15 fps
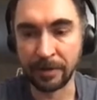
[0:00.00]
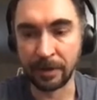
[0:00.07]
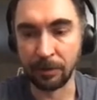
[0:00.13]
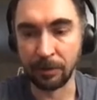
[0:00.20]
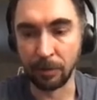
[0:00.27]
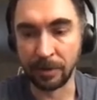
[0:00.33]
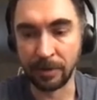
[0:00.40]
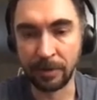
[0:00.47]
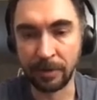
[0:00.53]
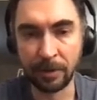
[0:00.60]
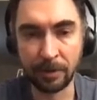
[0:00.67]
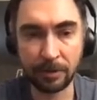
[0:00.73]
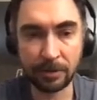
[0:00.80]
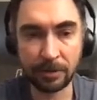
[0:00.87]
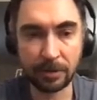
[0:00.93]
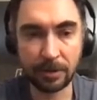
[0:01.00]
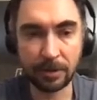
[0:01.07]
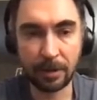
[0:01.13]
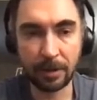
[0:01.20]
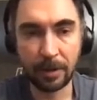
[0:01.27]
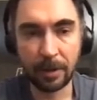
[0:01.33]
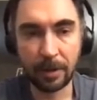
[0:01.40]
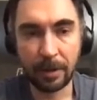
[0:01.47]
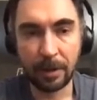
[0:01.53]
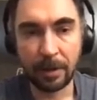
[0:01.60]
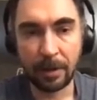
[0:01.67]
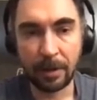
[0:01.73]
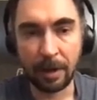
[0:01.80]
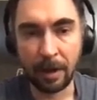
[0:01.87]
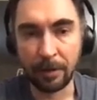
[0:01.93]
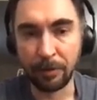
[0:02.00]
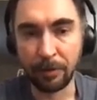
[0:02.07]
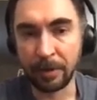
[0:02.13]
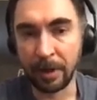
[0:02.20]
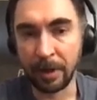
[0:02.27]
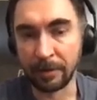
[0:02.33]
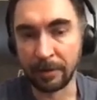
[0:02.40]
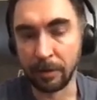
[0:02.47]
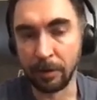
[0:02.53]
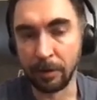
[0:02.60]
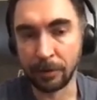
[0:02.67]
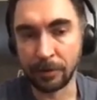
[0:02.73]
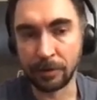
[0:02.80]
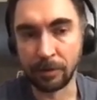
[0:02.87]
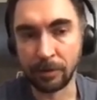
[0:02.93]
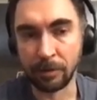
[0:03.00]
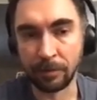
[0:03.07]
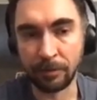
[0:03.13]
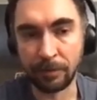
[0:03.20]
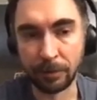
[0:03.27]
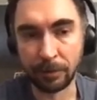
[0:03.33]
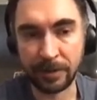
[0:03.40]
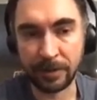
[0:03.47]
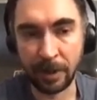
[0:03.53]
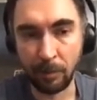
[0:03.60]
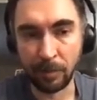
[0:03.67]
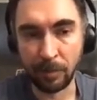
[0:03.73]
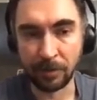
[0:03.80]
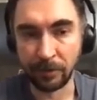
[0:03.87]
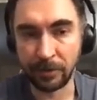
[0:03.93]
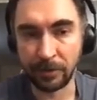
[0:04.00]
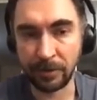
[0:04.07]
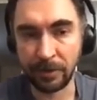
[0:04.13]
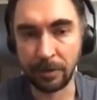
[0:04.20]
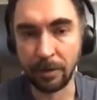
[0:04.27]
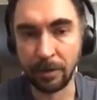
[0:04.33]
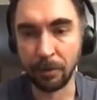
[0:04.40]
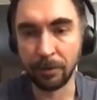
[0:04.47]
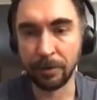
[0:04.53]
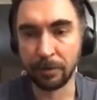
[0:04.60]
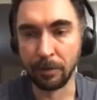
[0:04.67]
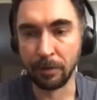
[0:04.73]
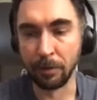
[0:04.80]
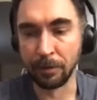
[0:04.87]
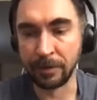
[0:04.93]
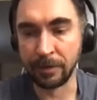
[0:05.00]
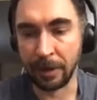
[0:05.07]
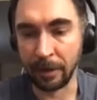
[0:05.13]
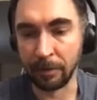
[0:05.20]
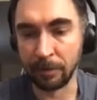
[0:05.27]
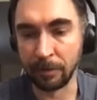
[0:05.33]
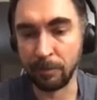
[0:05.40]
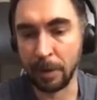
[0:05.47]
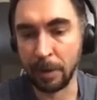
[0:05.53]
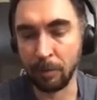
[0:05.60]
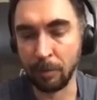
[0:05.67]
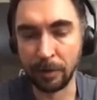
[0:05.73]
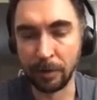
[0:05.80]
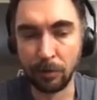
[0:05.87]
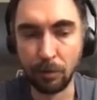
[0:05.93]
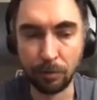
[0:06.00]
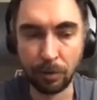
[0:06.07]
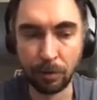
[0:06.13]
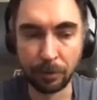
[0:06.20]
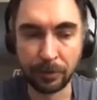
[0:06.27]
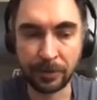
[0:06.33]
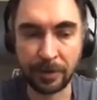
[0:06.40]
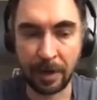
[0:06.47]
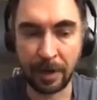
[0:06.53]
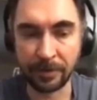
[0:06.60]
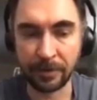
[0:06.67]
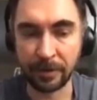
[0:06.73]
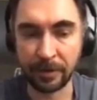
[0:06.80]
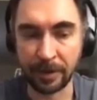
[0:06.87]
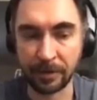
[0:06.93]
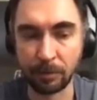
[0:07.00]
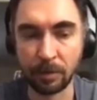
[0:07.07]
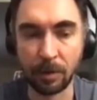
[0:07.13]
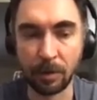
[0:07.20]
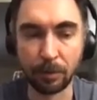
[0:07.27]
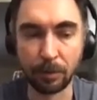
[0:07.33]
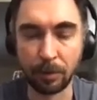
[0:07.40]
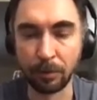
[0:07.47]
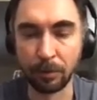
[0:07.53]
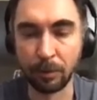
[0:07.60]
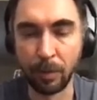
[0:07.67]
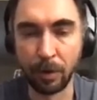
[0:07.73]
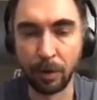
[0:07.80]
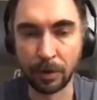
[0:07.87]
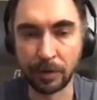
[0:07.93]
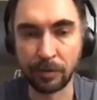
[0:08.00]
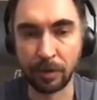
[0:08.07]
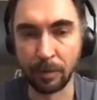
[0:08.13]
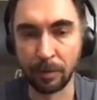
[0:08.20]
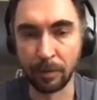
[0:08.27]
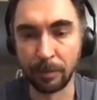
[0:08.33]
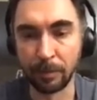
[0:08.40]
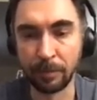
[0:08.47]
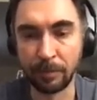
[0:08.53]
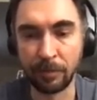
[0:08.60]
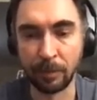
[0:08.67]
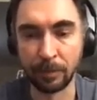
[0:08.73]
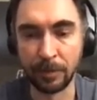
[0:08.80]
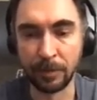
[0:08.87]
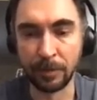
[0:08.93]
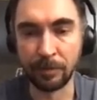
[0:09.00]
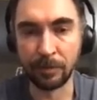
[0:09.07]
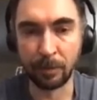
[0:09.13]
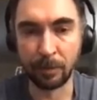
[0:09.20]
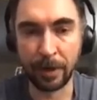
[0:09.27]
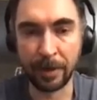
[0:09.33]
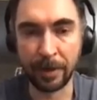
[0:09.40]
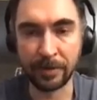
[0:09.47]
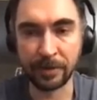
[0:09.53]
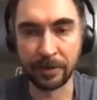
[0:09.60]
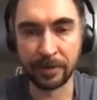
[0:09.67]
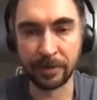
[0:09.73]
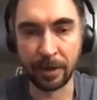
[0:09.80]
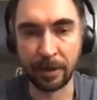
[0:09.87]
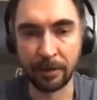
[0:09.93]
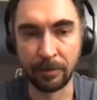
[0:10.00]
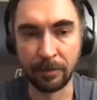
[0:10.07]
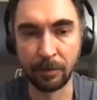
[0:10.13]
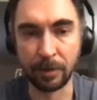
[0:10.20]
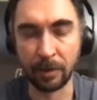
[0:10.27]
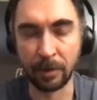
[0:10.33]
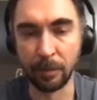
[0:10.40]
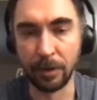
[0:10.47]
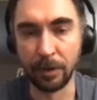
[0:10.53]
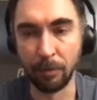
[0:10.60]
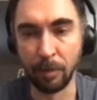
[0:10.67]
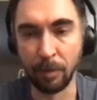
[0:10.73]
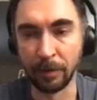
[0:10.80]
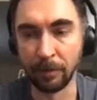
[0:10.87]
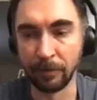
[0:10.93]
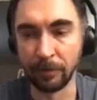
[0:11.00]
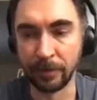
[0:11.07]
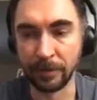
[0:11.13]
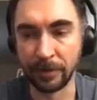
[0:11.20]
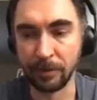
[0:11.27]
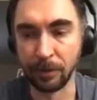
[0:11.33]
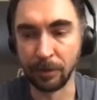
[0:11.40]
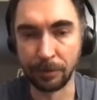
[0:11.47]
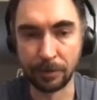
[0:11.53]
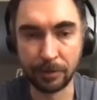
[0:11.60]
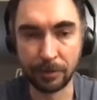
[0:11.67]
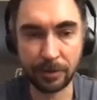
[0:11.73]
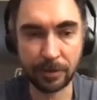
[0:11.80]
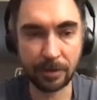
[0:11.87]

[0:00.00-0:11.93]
and resilient. You can also, for the same reason, see the other nodes. Like when a new node starts, it has to download all the blocks from different places, and you can be one of these donors.